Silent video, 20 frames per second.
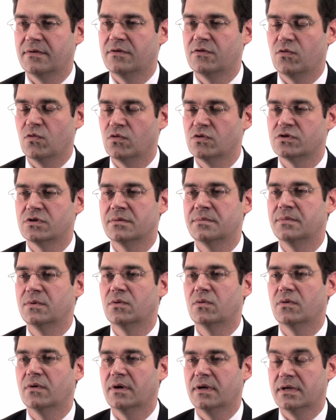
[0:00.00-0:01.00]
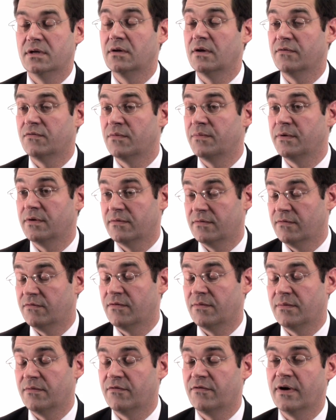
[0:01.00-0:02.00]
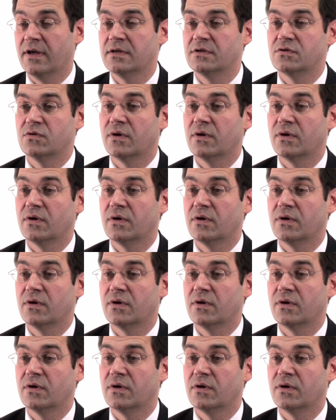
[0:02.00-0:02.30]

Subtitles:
dorsum, or from the front,